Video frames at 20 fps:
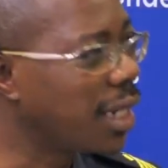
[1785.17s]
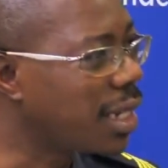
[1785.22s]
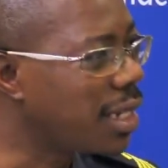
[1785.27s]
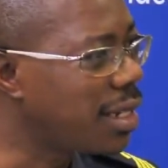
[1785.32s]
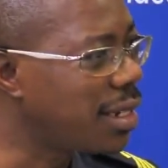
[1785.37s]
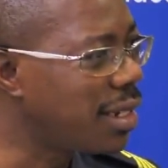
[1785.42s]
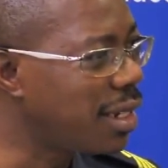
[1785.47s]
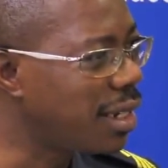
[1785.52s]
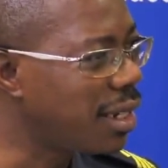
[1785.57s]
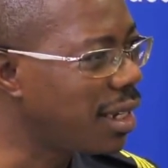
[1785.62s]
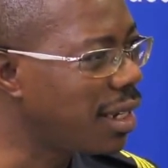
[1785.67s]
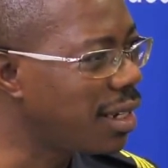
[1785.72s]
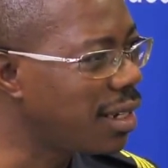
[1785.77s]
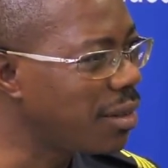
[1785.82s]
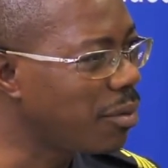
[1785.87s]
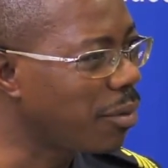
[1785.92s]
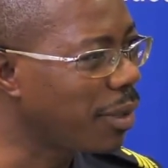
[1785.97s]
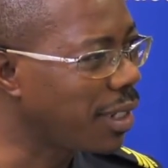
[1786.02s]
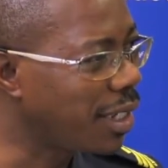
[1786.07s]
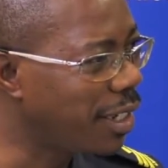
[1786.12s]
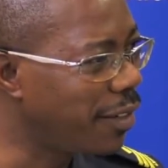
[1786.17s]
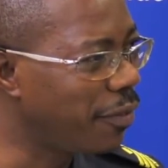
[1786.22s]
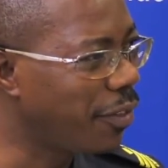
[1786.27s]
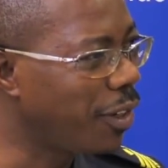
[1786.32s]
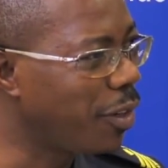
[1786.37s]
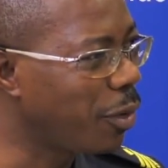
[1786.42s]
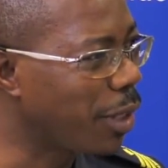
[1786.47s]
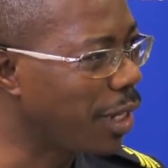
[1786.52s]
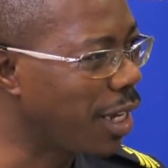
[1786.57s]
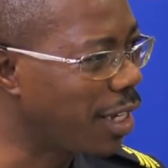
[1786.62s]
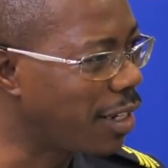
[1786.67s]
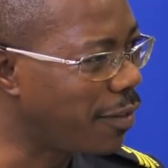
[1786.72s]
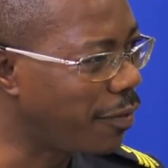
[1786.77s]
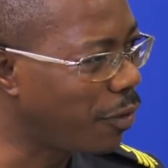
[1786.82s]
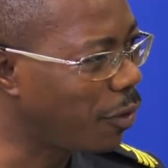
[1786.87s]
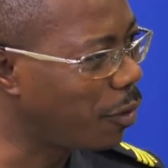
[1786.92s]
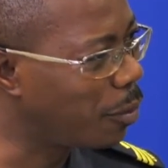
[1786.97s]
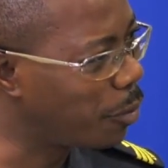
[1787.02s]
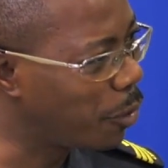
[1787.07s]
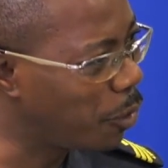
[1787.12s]
serious whatever we get
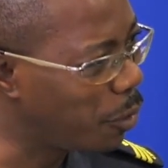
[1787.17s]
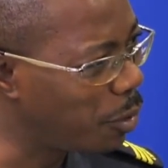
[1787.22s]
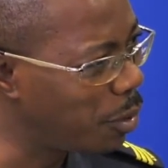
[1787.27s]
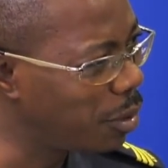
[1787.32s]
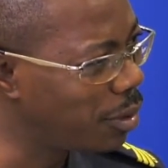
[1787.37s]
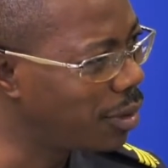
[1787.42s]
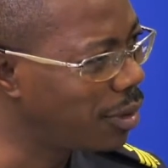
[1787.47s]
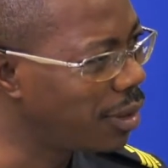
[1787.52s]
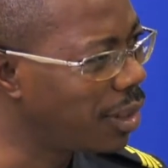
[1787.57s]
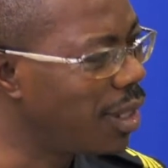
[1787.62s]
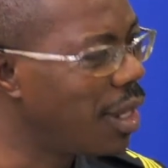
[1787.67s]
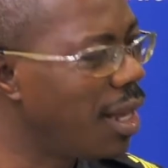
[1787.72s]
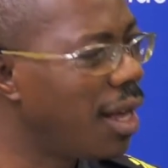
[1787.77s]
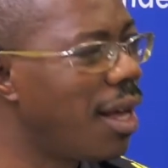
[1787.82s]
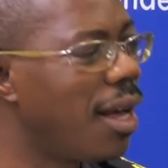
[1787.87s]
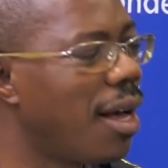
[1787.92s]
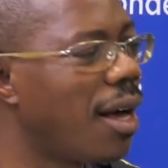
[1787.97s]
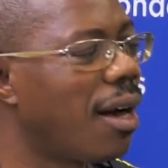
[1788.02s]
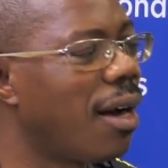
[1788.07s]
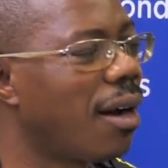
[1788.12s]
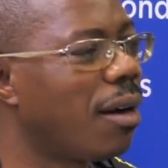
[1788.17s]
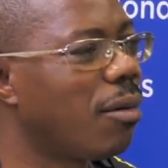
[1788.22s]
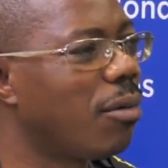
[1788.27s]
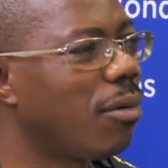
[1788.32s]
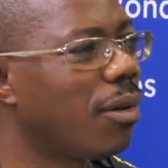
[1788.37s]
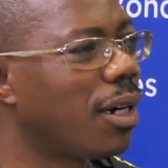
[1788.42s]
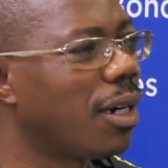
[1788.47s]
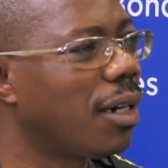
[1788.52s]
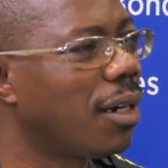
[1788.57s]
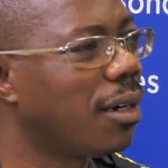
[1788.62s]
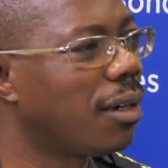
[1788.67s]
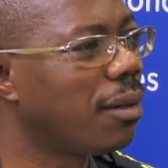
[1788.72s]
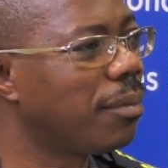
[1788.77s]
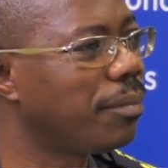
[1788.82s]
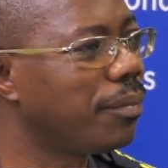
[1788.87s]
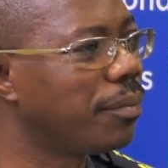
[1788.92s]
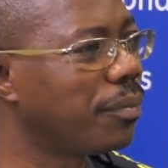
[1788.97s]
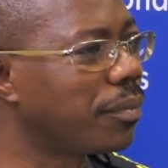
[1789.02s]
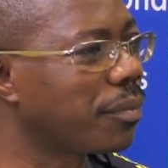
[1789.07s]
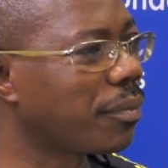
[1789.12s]
from you, our
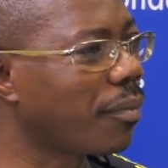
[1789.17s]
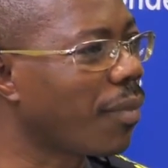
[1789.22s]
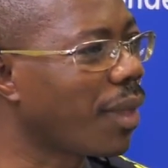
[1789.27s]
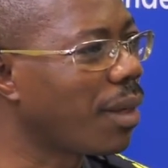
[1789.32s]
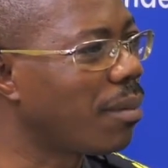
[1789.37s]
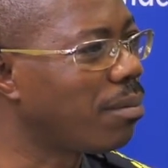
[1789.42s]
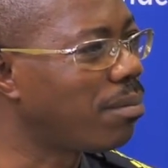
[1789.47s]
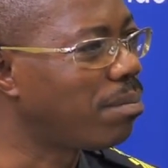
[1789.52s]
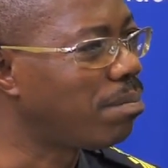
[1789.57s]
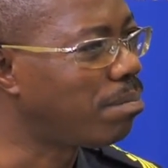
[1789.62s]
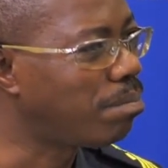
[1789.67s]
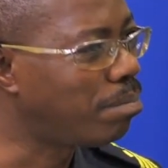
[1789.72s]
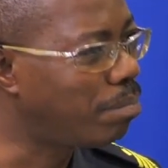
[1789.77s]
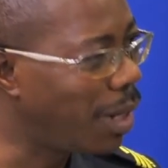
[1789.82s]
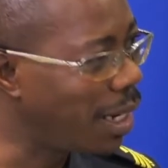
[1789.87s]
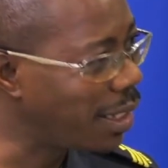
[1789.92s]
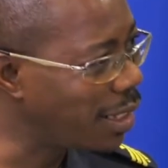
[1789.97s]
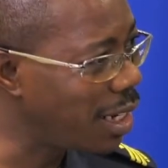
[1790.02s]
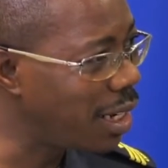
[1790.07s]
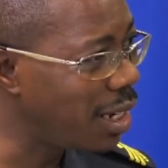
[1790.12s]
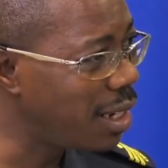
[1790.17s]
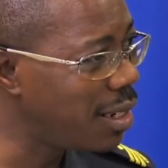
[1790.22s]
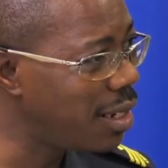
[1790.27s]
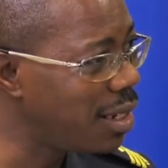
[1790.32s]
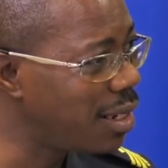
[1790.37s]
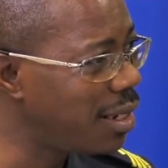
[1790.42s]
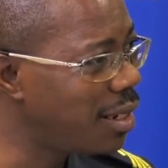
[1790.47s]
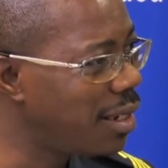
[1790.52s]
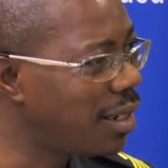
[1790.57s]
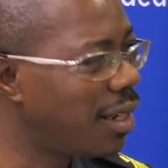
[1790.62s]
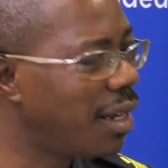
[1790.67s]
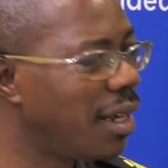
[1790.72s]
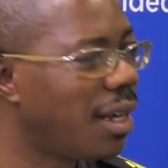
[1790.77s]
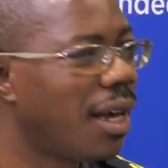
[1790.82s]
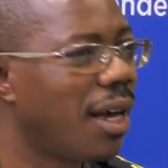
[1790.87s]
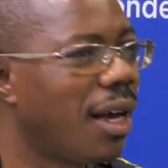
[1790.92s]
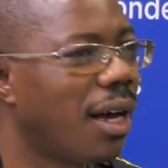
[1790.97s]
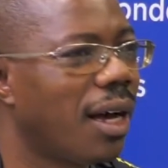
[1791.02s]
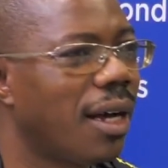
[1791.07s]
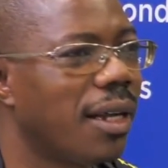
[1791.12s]
partners,
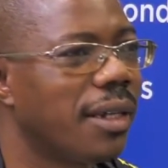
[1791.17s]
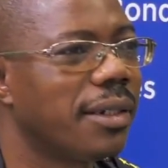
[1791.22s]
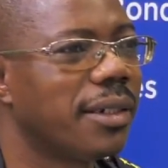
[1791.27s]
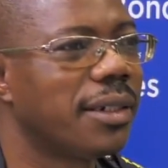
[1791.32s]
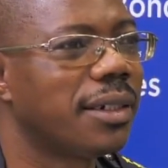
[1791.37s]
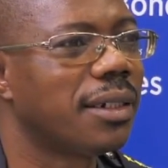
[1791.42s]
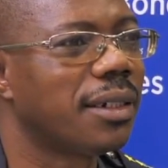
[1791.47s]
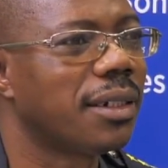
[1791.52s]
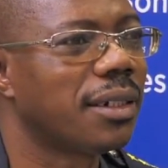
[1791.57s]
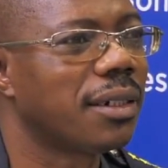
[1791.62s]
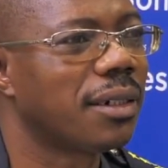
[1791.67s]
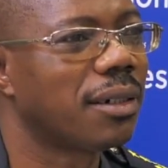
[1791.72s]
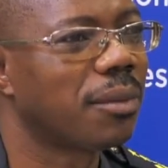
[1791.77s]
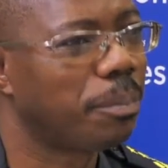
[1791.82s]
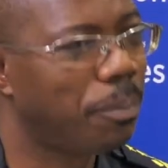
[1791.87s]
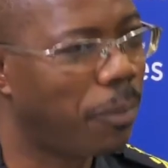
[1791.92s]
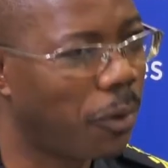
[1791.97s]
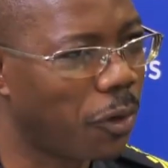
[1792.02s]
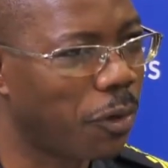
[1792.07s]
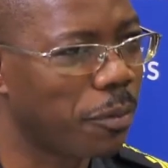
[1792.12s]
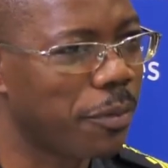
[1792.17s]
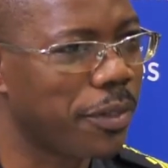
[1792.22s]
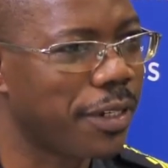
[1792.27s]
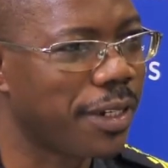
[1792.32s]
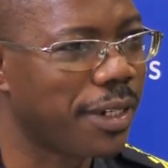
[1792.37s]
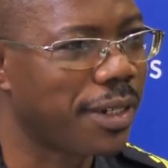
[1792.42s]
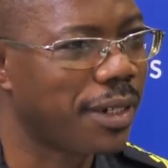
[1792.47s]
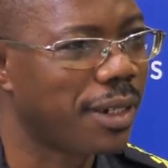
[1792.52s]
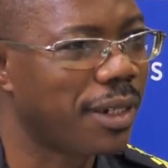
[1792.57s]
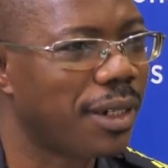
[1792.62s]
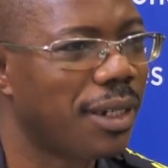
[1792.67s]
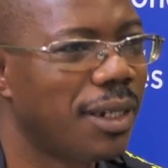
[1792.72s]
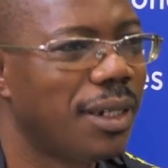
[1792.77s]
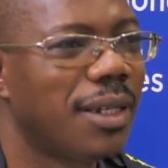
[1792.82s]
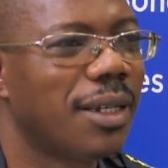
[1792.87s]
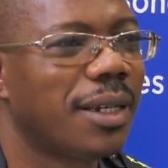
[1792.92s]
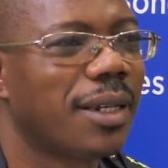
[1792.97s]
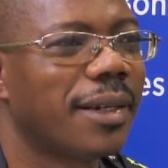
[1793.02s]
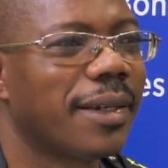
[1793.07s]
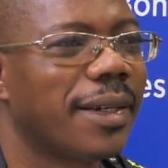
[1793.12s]
and promise
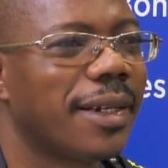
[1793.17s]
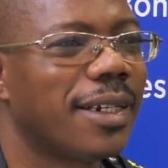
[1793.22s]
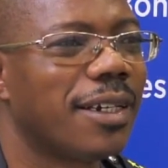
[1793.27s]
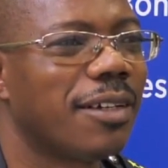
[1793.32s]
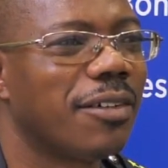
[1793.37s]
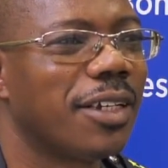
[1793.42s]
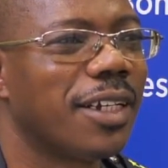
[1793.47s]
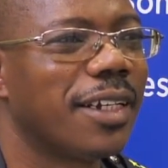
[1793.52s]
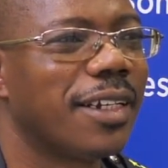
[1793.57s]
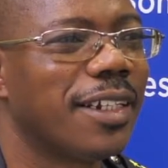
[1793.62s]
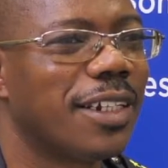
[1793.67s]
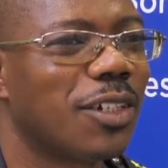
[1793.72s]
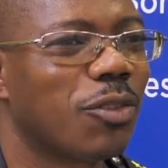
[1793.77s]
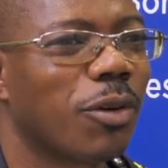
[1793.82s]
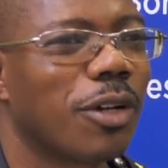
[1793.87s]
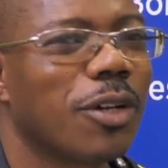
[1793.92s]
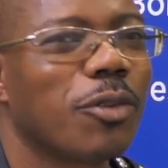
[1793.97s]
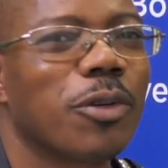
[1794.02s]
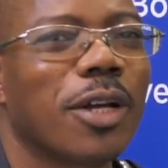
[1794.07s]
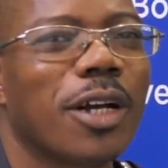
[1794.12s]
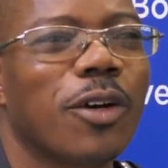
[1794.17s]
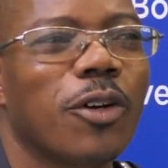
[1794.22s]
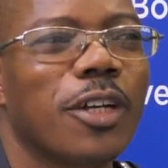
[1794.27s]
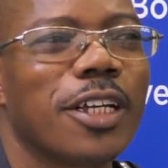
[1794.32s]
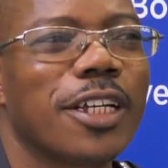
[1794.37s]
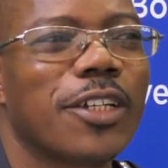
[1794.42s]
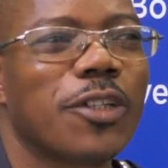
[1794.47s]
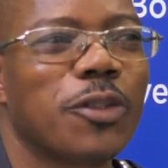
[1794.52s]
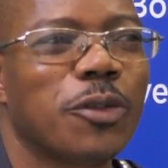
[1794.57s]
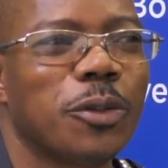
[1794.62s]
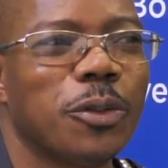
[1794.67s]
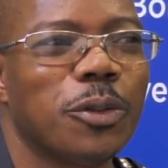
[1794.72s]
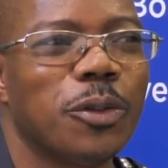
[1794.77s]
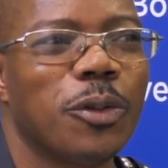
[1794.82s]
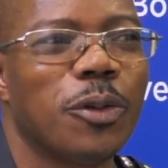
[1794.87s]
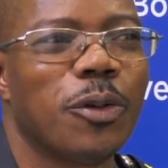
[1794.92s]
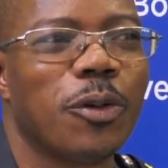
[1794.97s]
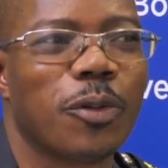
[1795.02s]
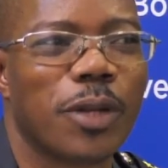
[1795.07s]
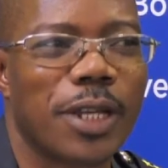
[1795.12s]
that really this one we are going to
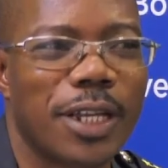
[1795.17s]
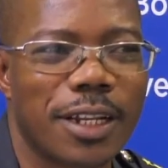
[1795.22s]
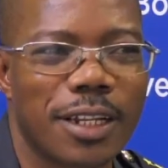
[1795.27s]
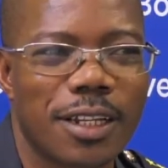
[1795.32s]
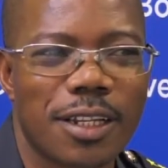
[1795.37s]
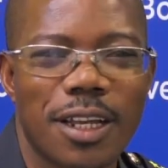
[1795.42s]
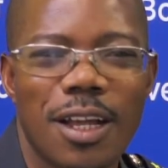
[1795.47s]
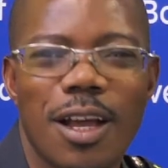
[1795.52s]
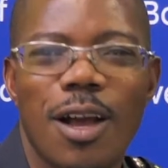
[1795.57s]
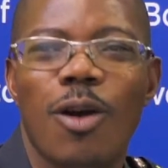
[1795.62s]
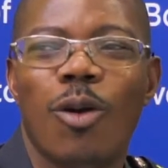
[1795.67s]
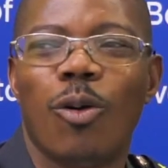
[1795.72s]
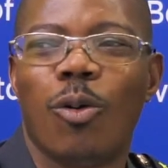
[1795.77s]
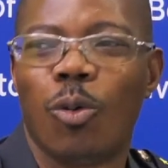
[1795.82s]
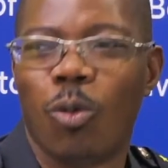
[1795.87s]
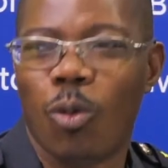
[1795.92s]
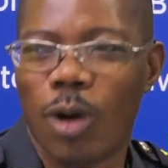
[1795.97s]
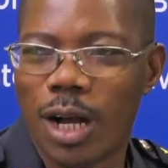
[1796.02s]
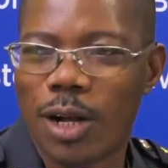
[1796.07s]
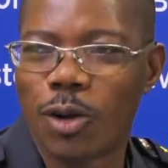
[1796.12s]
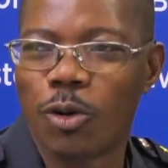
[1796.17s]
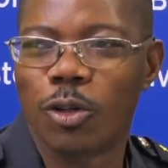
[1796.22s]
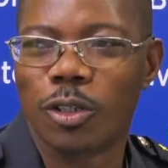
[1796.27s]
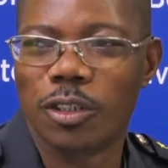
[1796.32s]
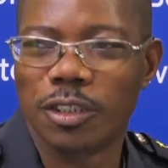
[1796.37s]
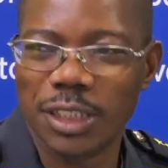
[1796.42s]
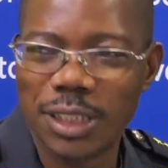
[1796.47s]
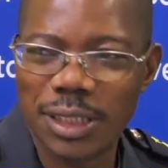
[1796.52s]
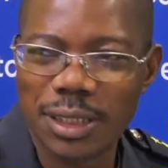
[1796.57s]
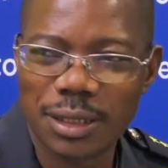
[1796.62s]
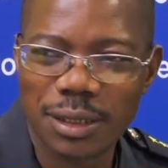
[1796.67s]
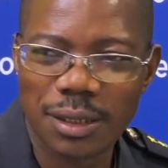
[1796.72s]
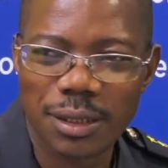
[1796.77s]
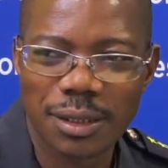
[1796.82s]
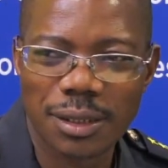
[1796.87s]
really work on it,